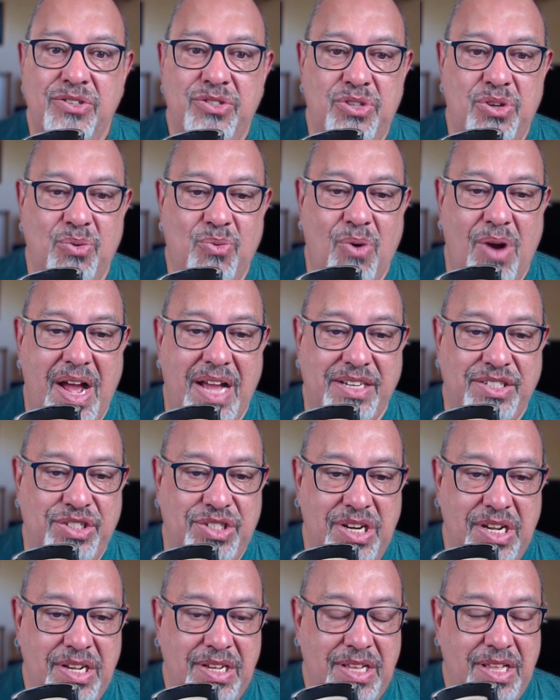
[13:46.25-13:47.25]
to
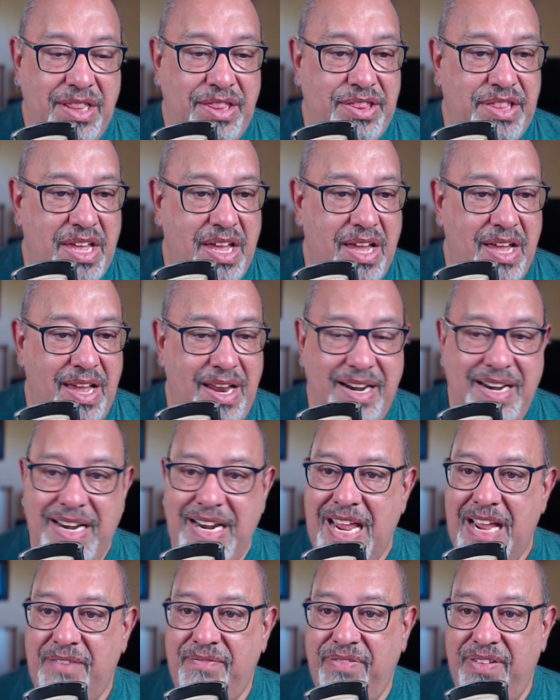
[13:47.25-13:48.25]
watch the
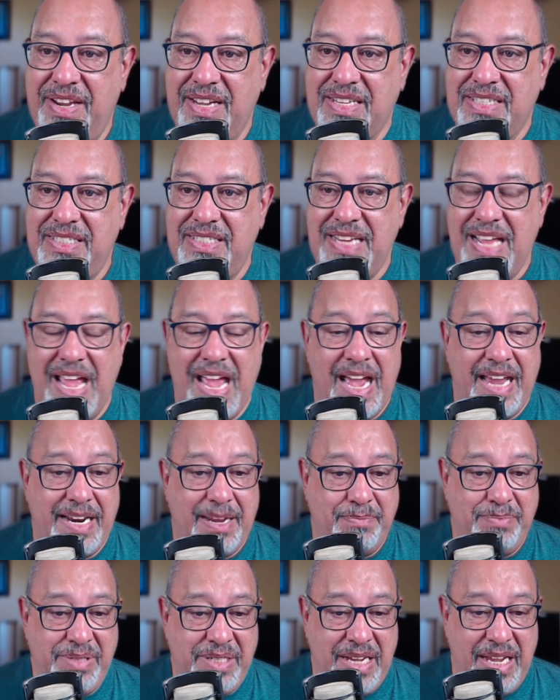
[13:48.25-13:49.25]
Netflix
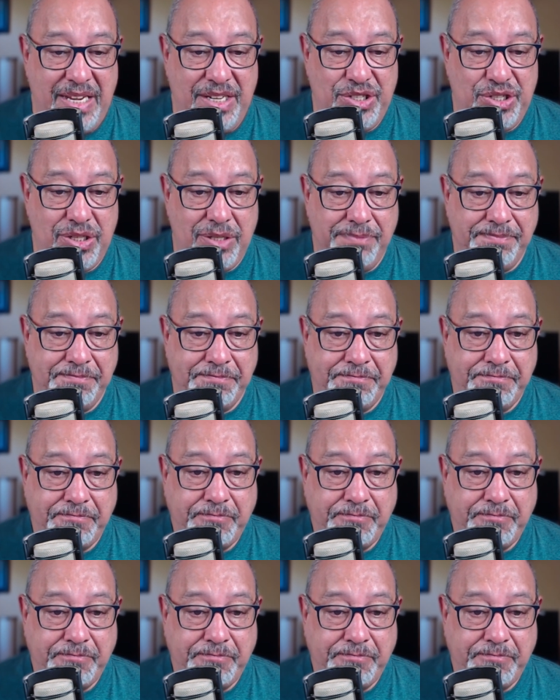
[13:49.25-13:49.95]
adaptation.